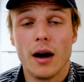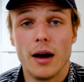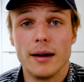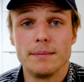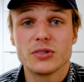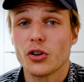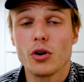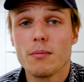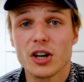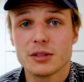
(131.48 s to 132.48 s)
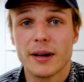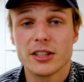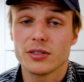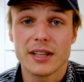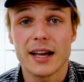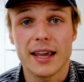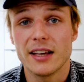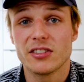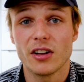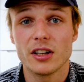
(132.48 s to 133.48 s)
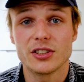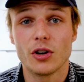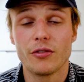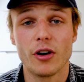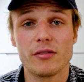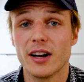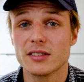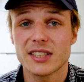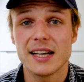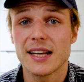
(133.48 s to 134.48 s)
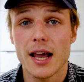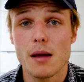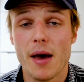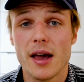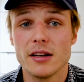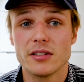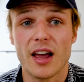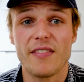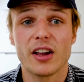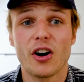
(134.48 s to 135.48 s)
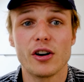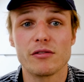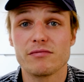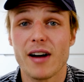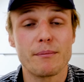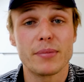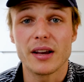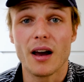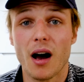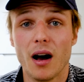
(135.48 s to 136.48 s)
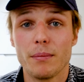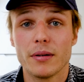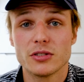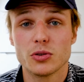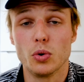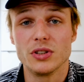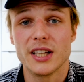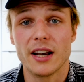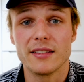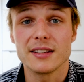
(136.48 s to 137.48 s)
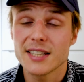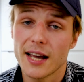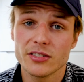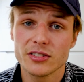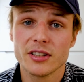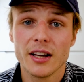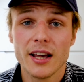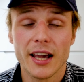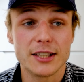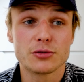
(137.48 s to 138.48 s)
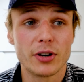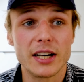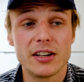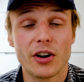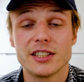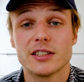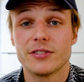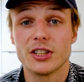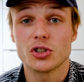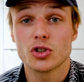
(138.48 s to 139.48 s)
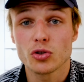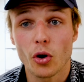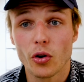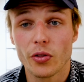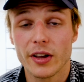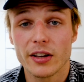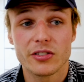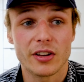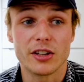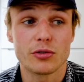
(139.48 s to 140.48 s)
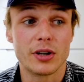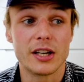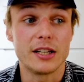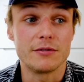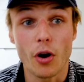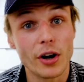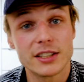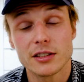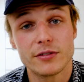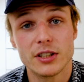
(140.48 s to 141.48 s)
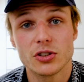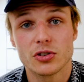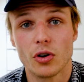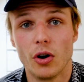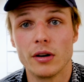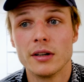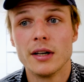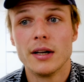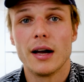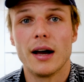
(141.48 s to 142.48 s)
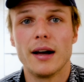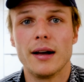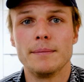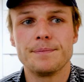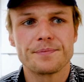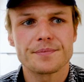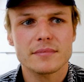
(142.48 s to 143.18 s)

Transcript: So you're much better in that case starting off at around 10K pace and then kind of ramping it up towards the end of the test. It's really nice to finish strong on this. It's really advised to finish strong. And